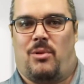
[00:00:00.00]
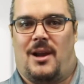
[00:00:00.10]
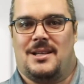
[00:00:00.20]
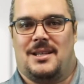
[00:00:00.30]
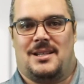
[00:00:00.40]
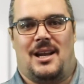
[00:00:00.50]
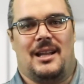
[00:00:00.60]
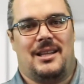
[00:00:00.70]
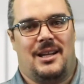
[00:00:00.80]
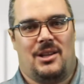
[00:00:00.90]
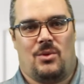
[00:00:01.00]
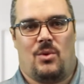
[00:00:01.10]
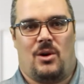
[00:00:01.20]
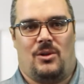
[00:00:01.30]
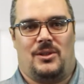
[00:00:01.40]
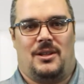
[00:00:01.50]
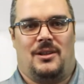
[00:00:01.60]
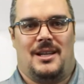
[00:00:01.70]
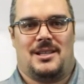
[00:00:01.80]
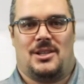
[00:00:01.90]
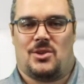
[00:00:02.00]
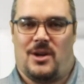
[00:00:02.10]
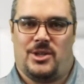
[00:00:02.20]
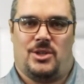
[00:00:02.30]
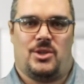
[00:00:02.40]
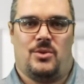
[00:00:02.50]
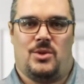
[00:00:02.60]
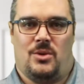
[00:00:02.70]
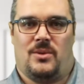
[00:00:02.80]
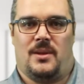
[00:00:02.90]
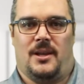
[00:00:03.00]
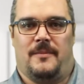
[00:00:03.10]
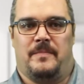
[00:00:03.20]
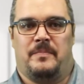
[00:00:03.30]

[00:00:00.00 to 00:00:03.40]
price is not the end of the world unless it stretches you too thin.